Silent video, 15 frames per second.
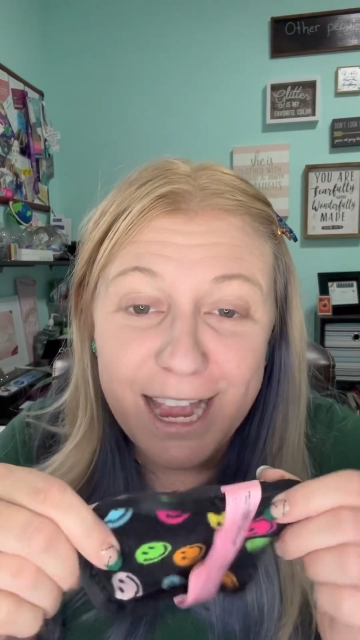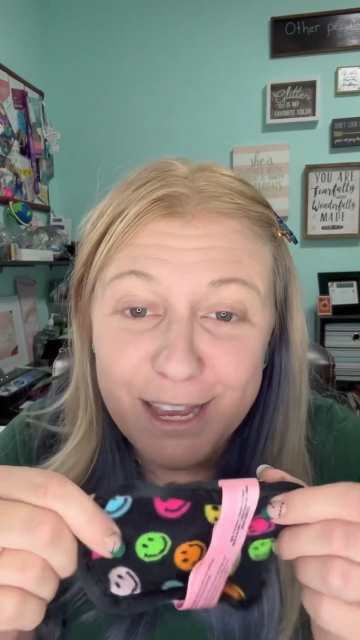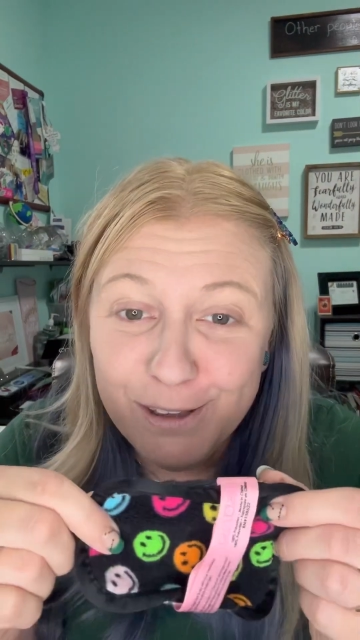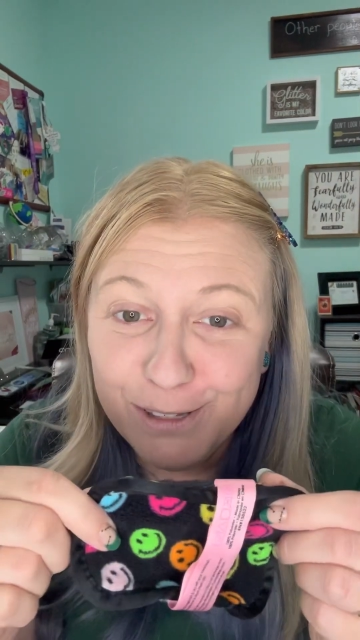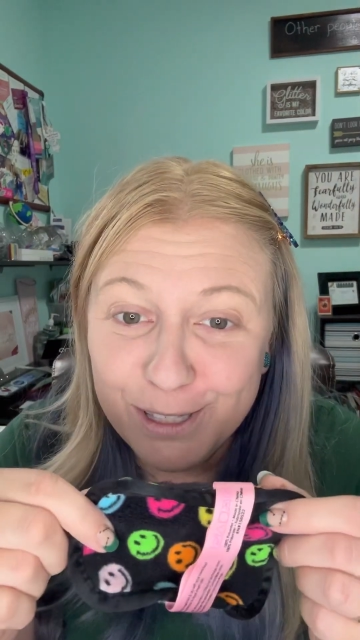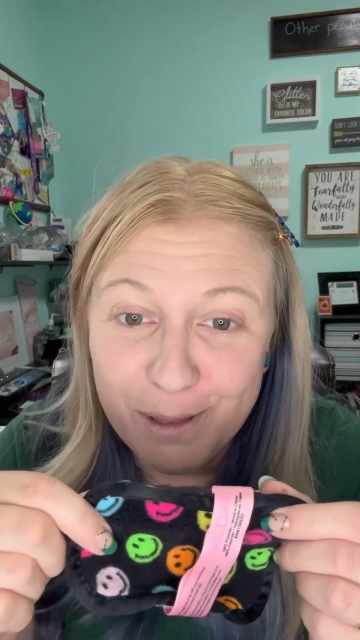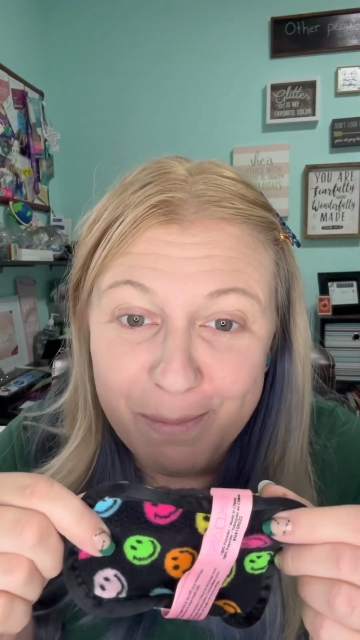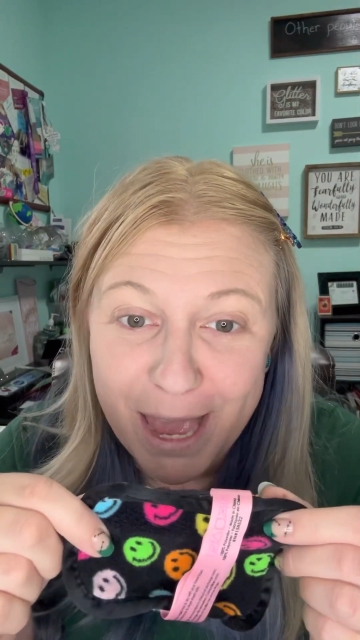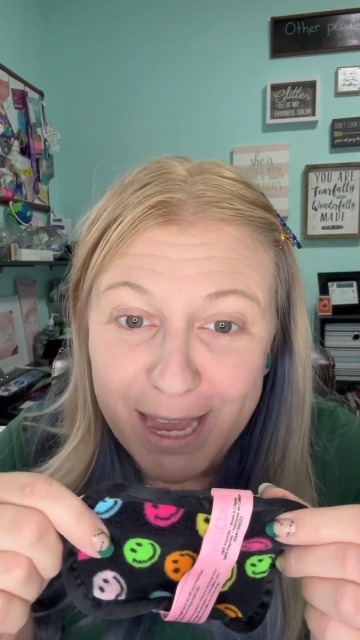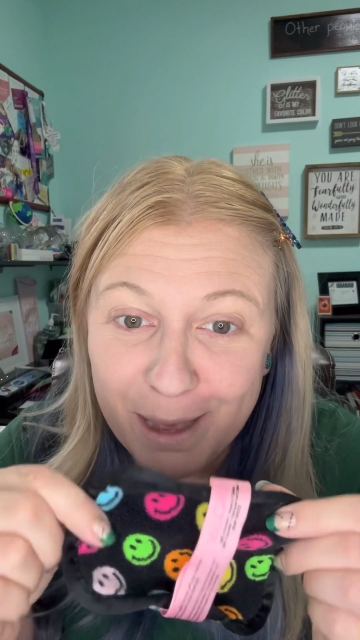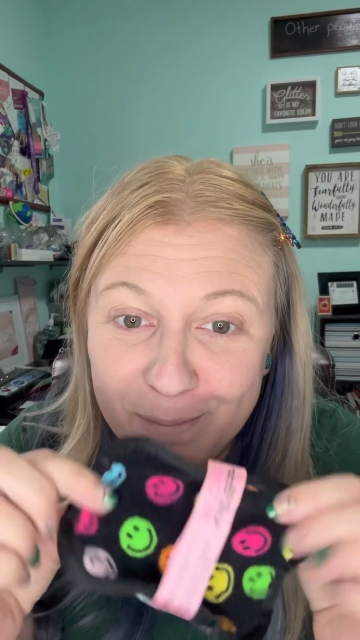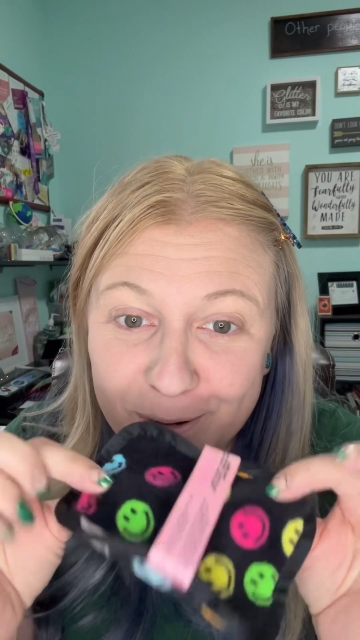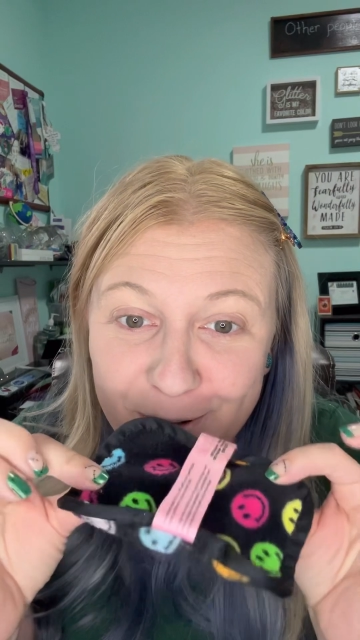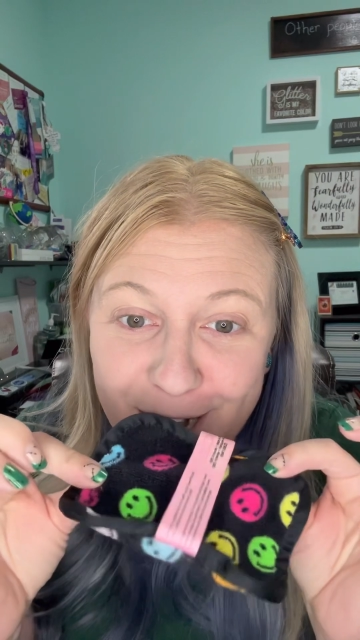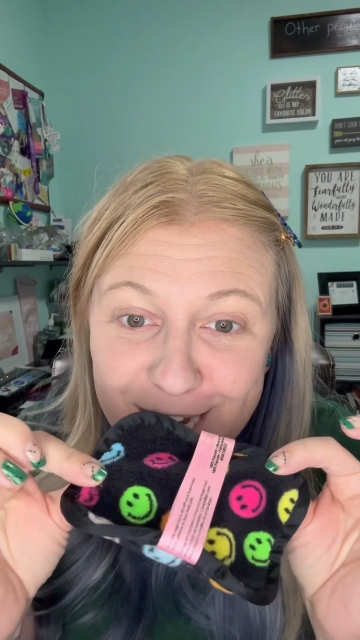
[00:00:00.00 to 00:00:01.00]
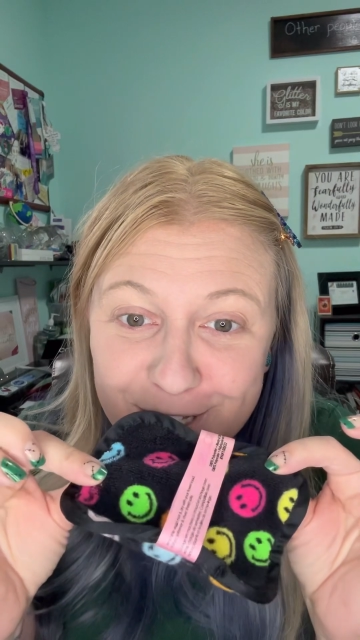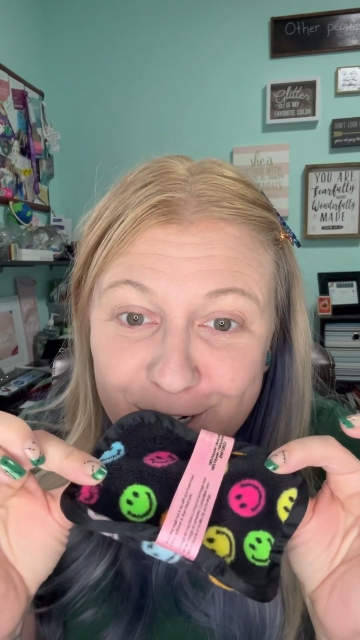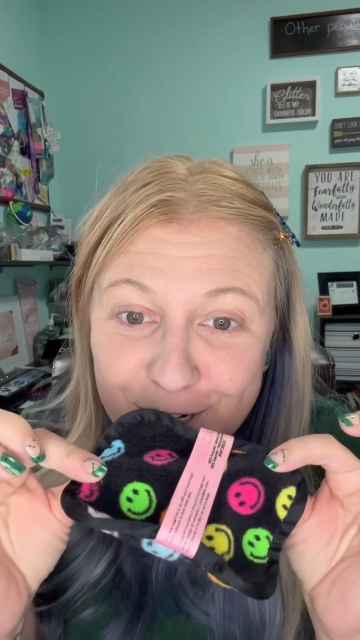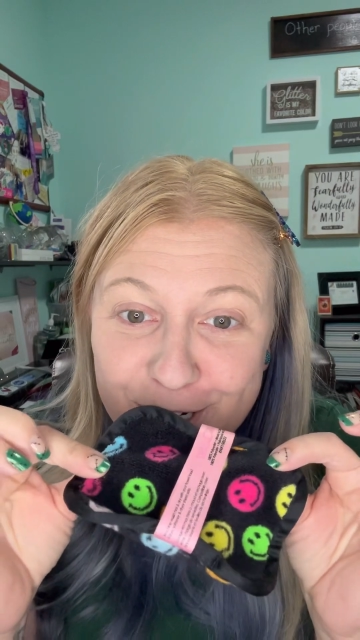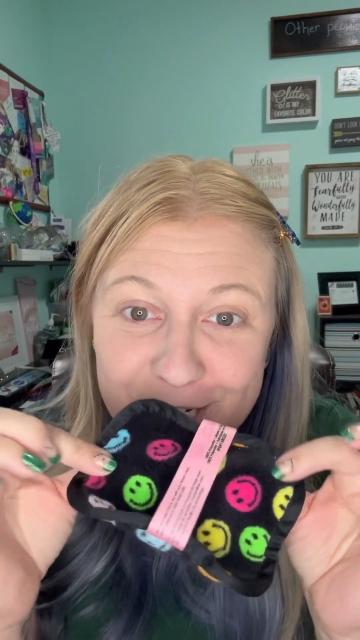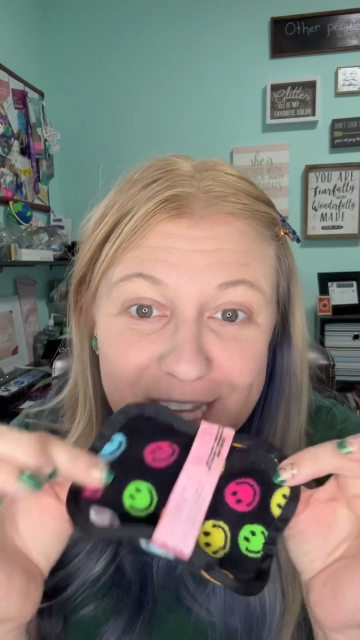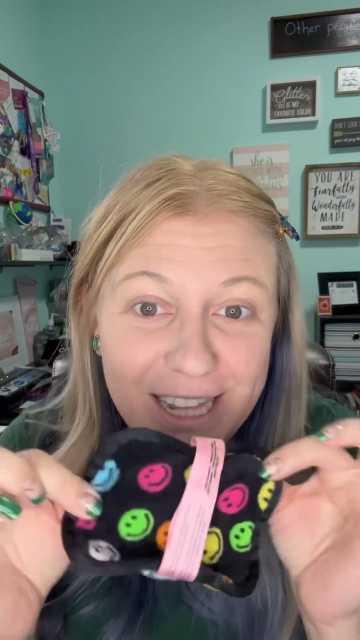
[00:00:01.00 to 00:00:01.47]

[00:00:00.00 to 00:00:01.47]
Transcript: use the makeup erasers.